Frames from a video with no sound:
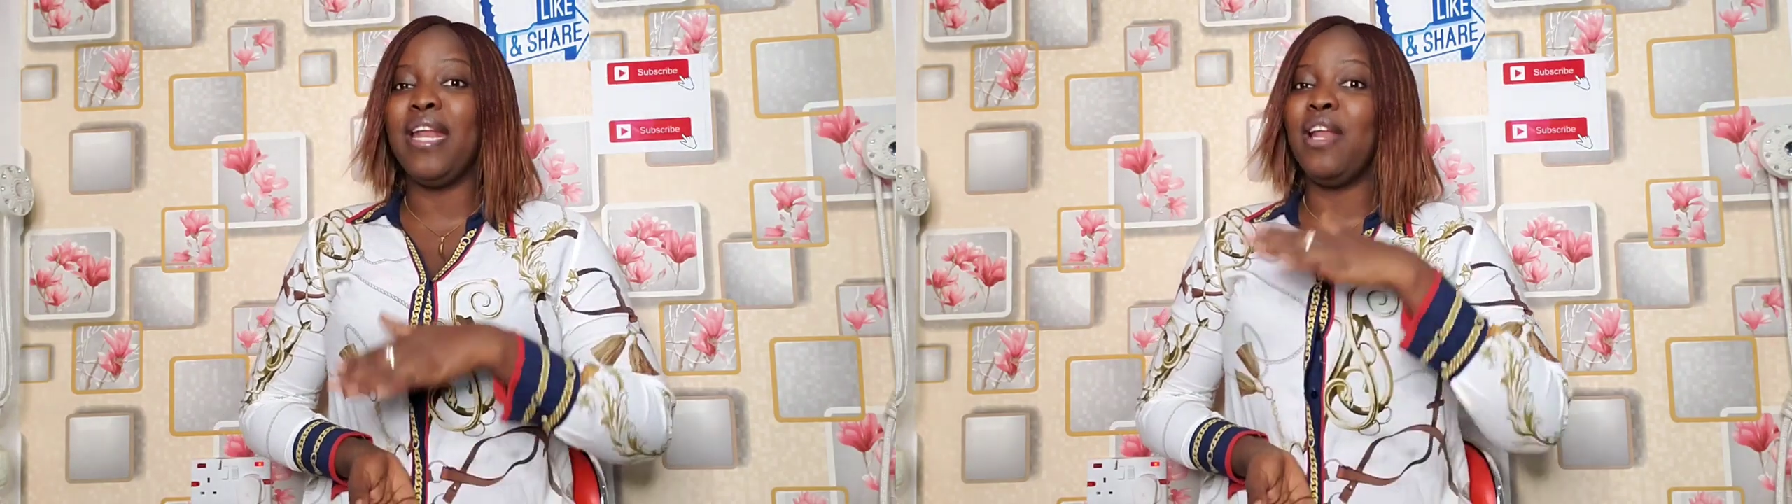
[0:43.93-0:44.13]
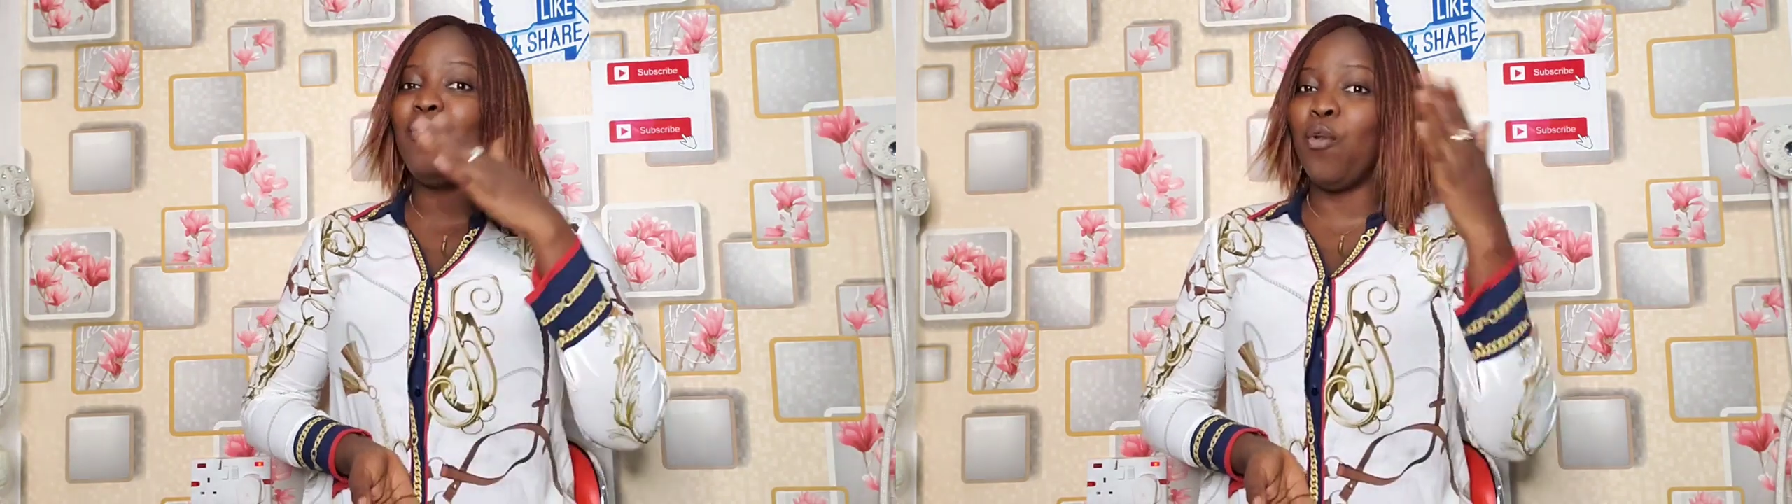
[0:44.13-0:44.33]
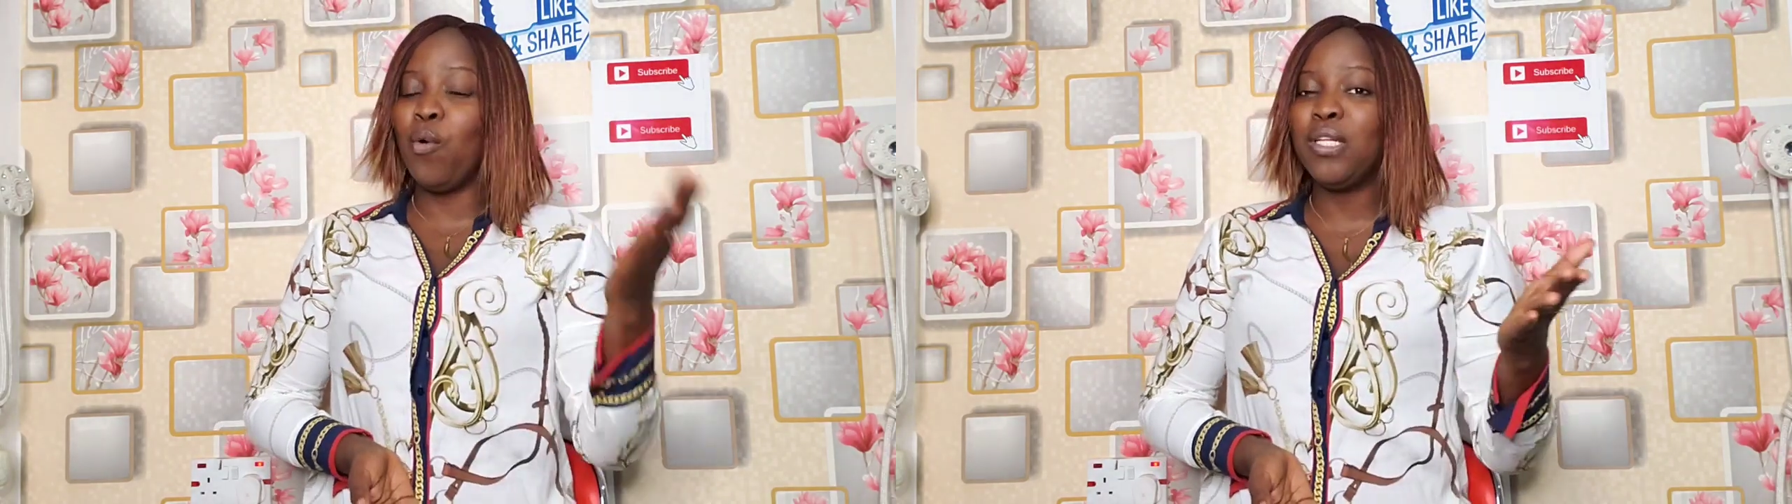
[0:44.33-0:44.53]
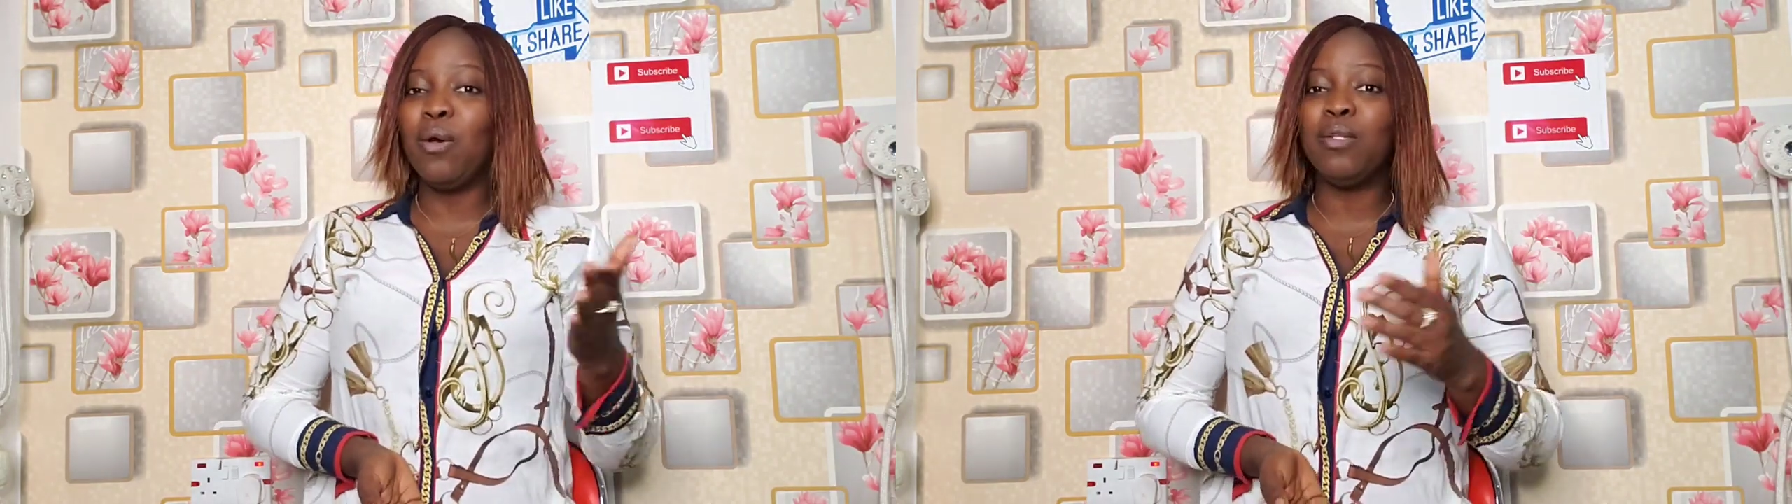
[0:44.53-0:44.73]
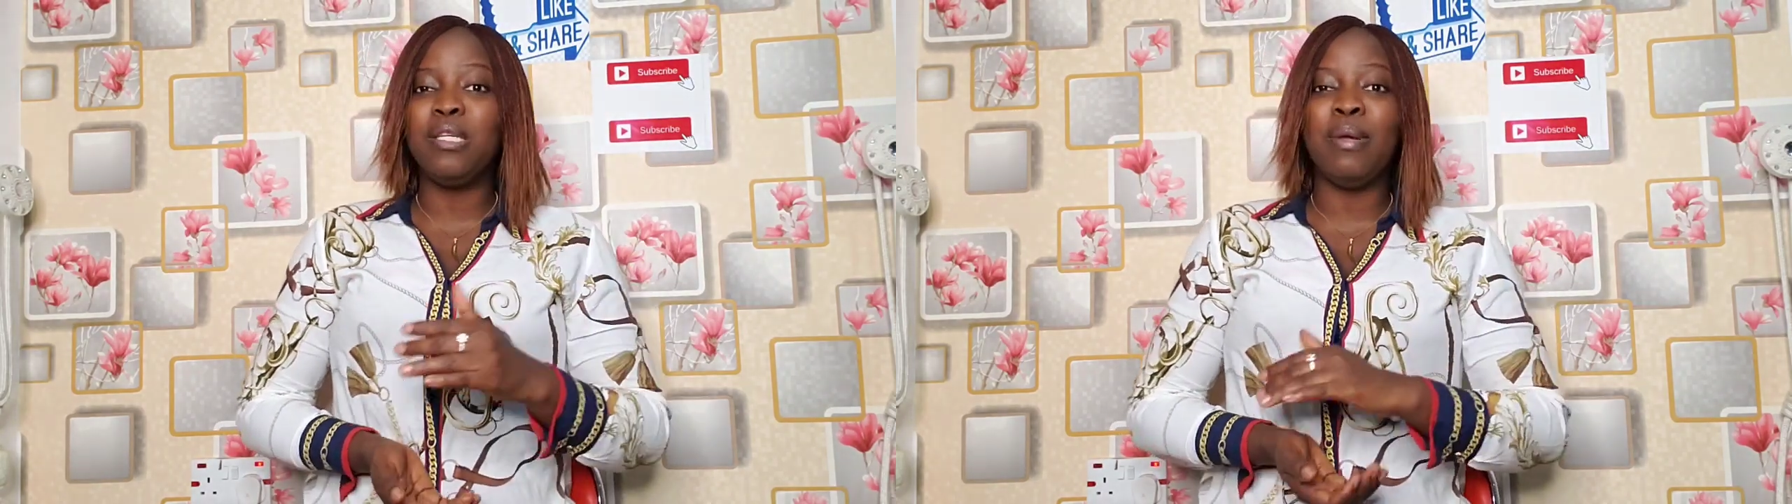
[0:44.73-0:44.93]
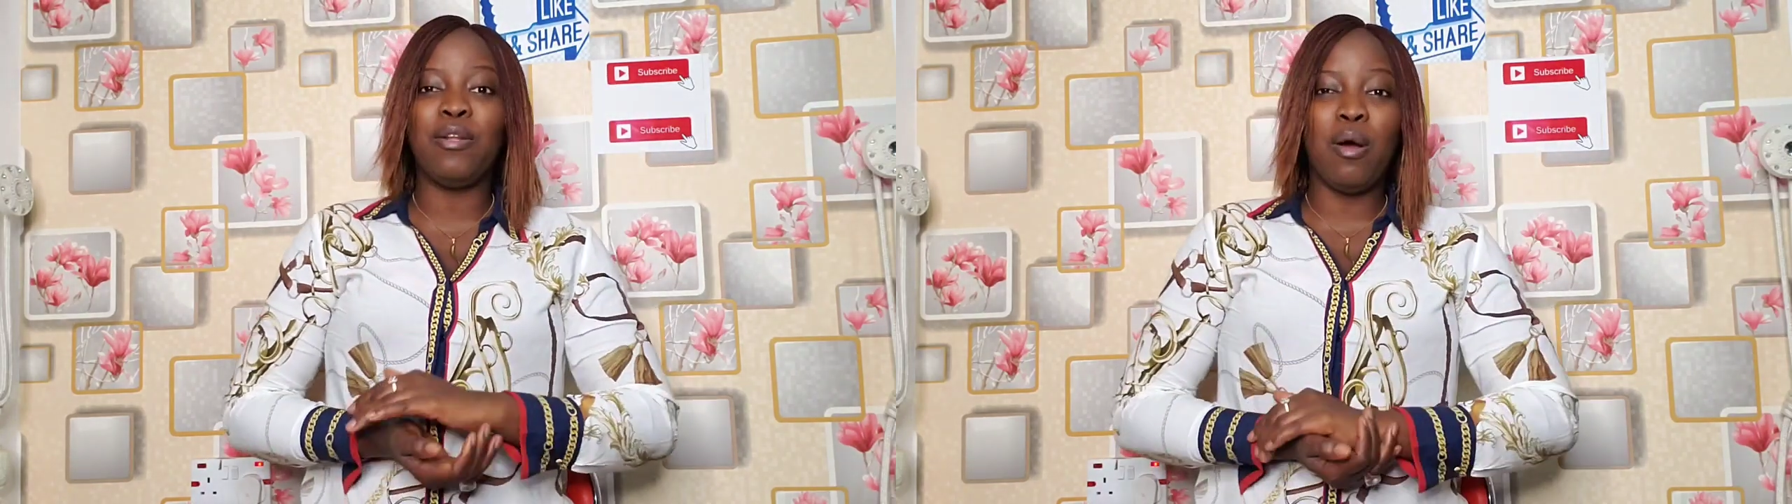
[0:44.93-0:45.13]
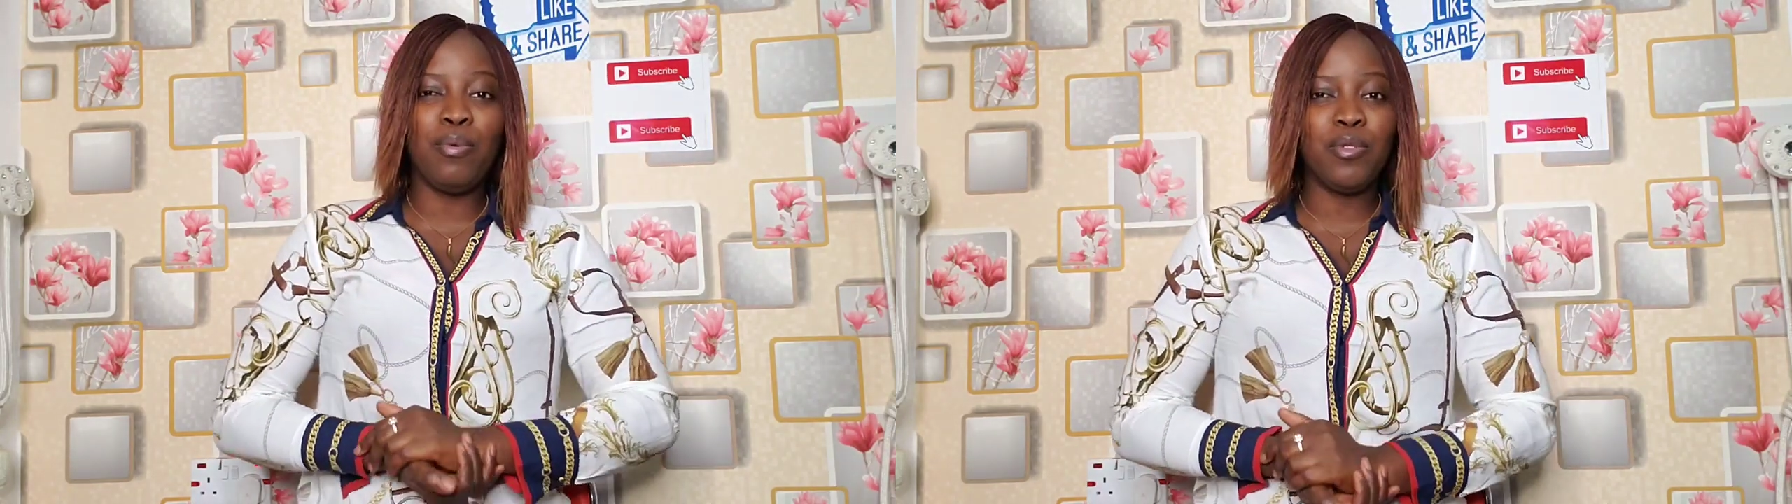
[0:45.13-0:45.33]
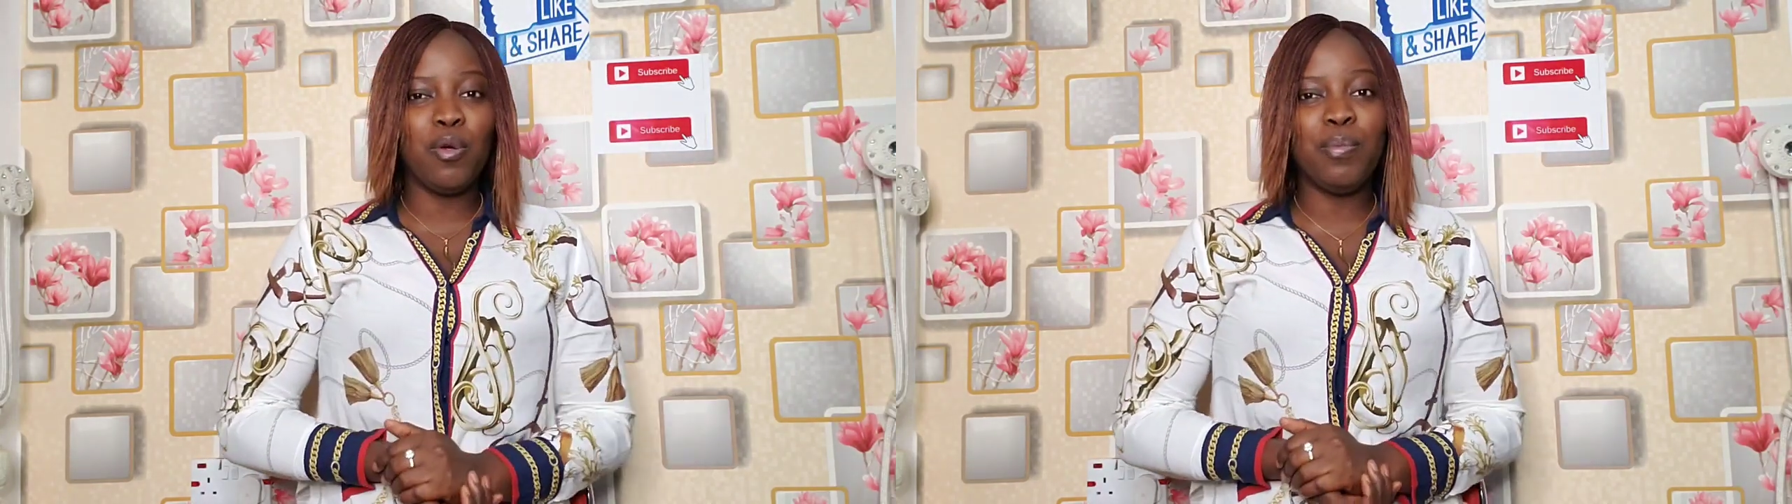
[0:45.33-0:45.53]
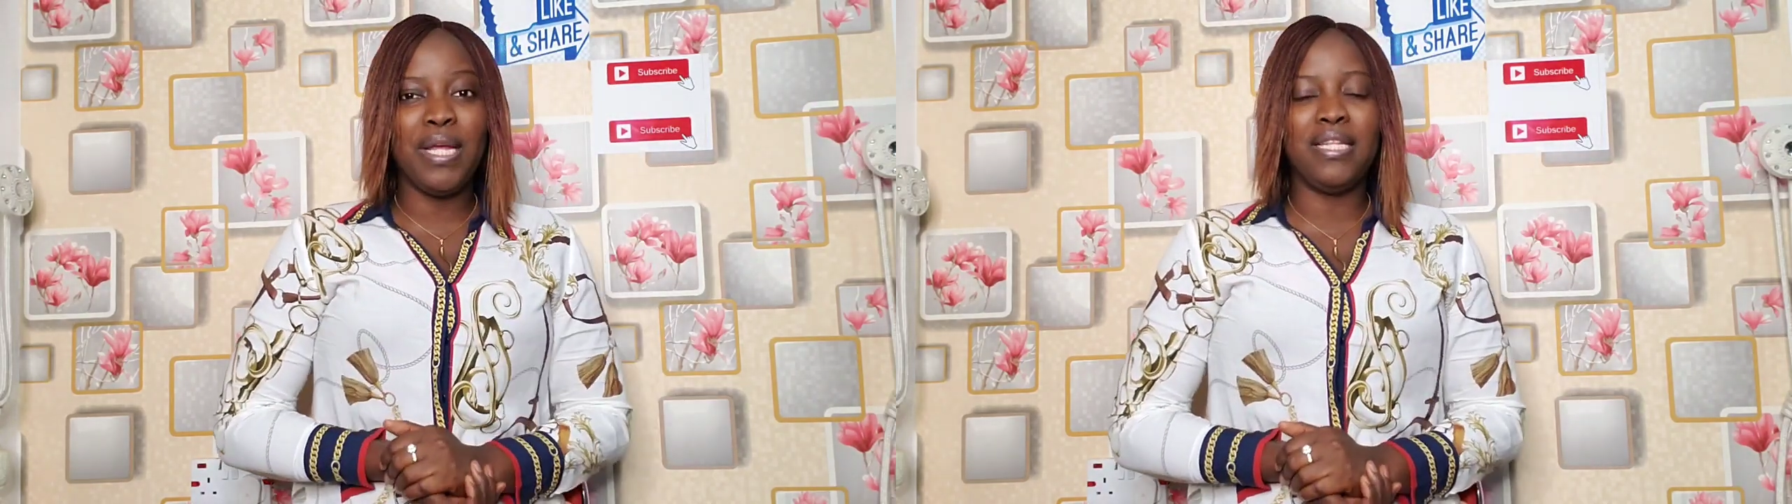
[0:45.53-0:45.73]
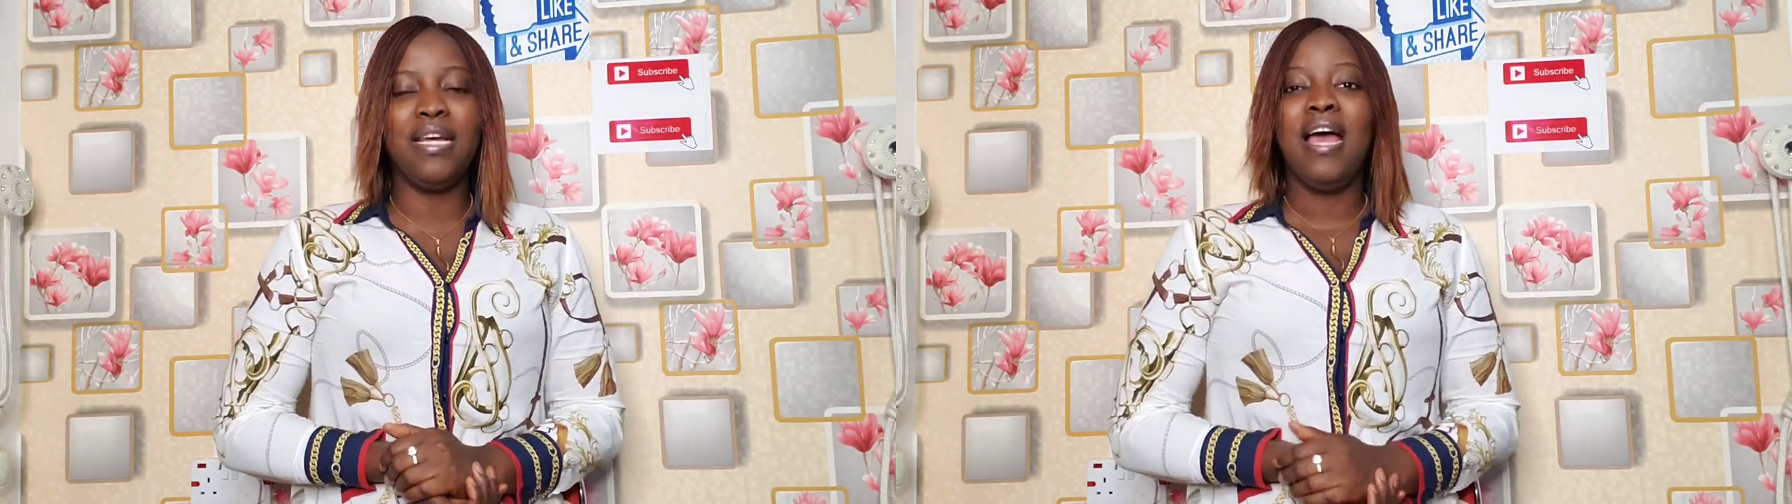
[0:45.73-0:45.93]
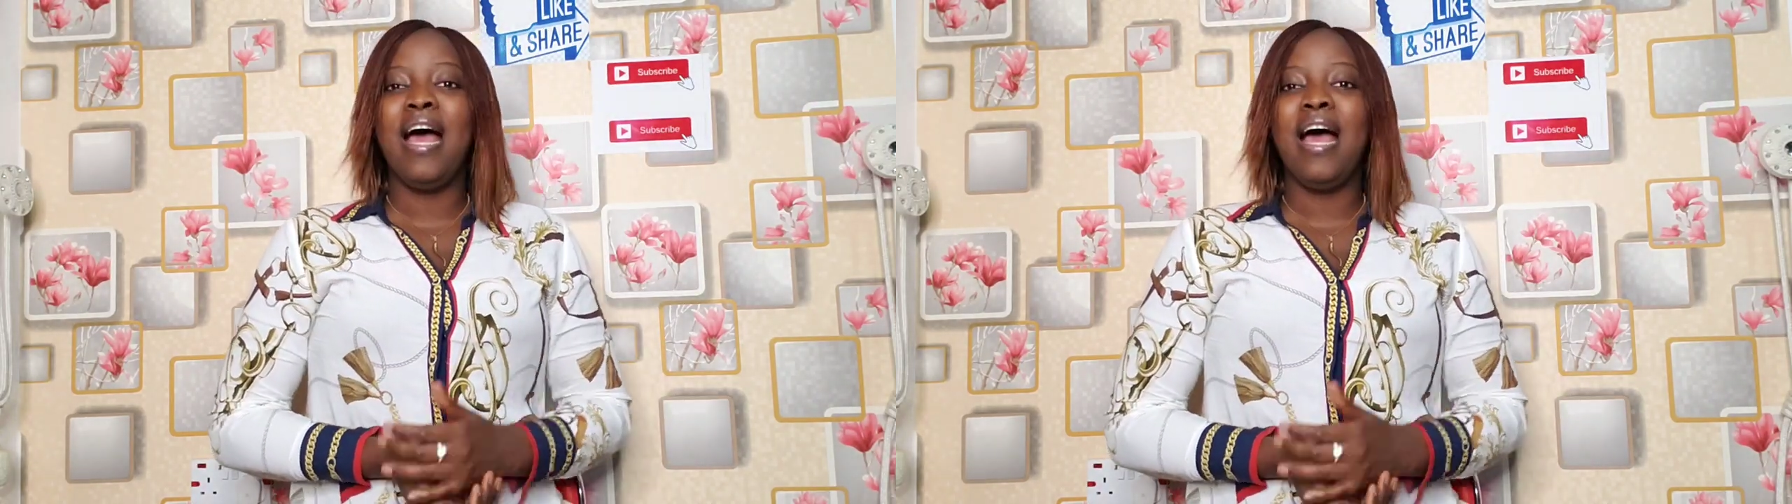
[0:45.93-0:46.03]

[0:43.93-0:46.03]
and another ultimate couples update.